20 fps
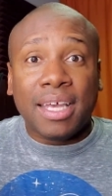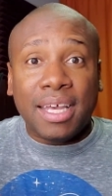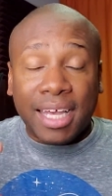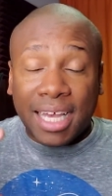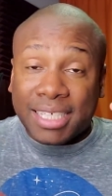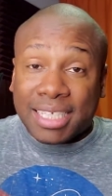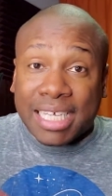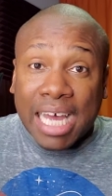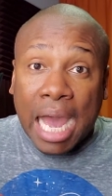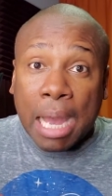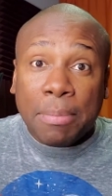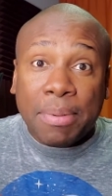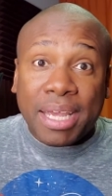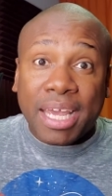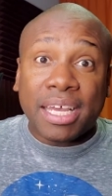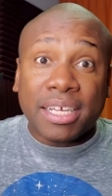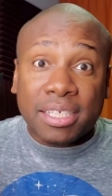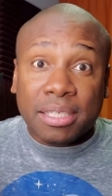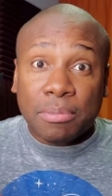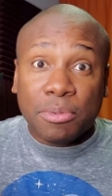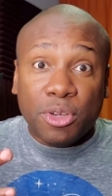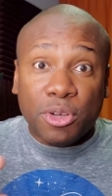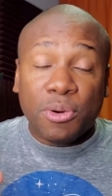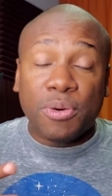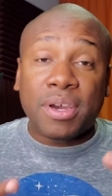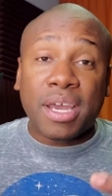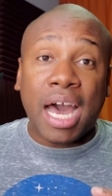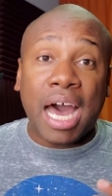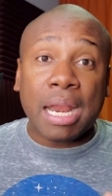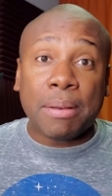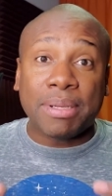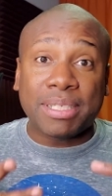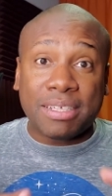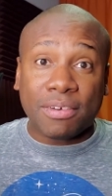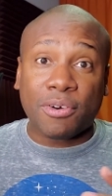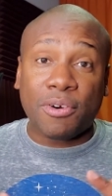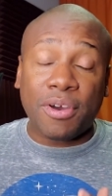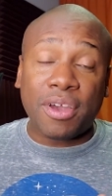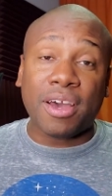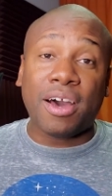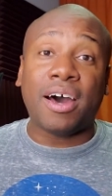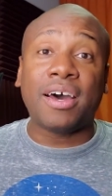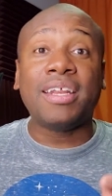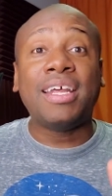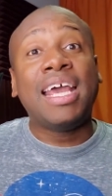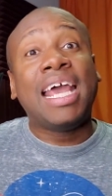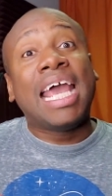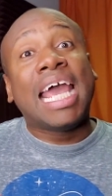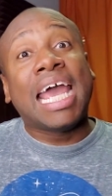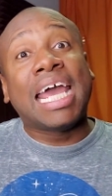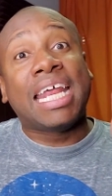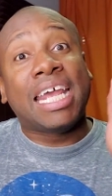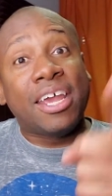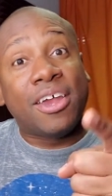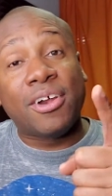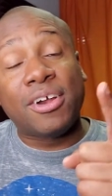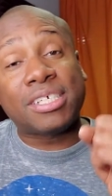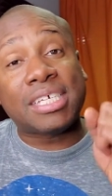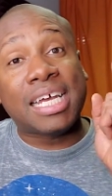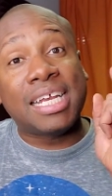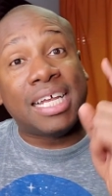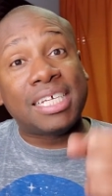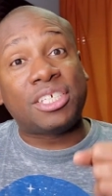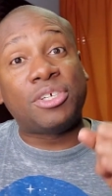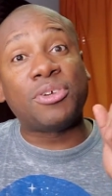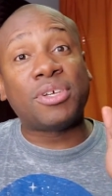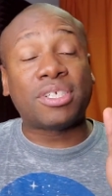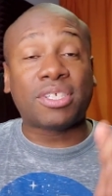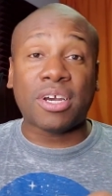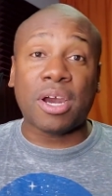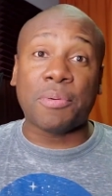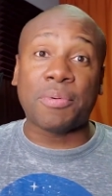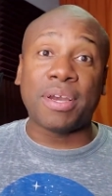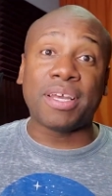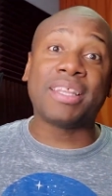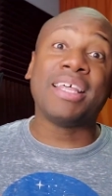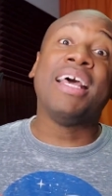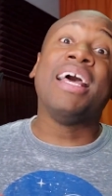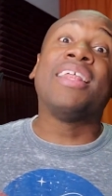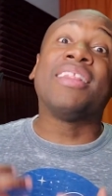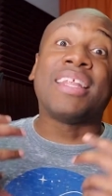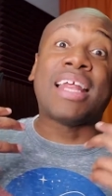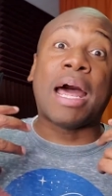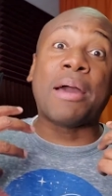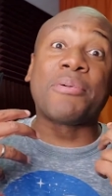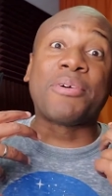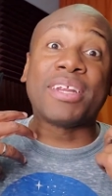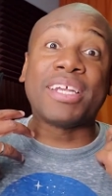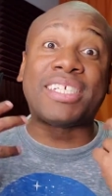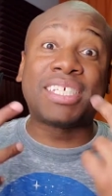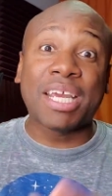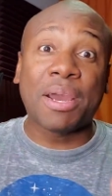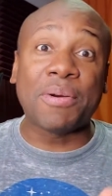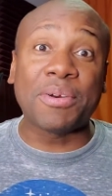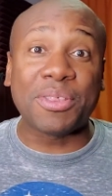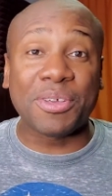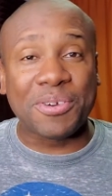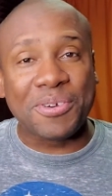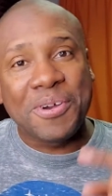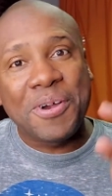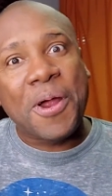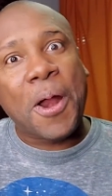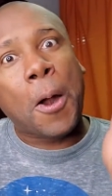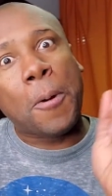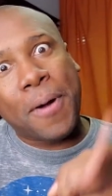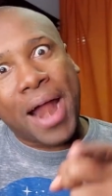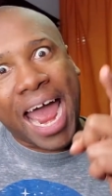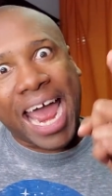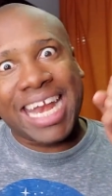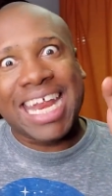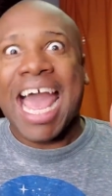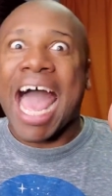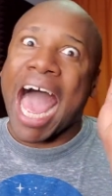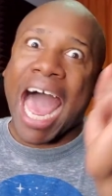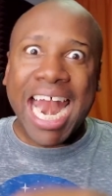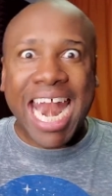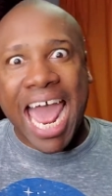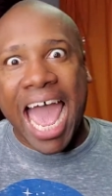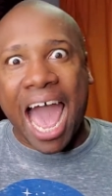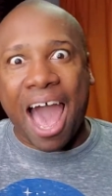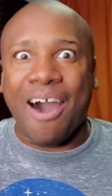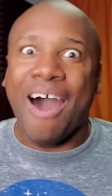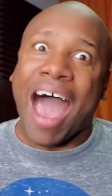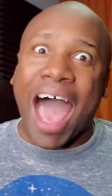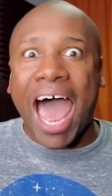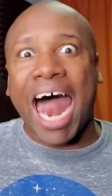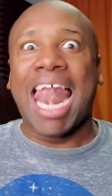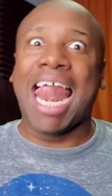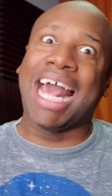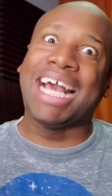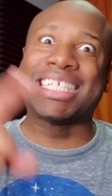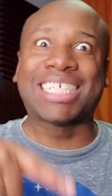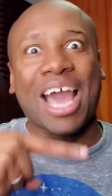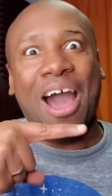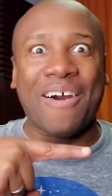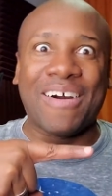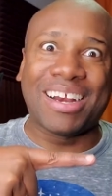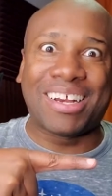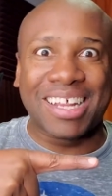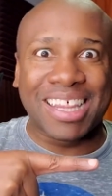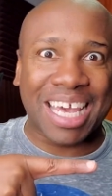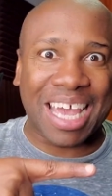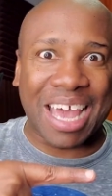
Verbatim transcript: It's time to get some new economy stuff going on. And here's an issue you can start with that I'm going to share with you right now. Uh, let's go into the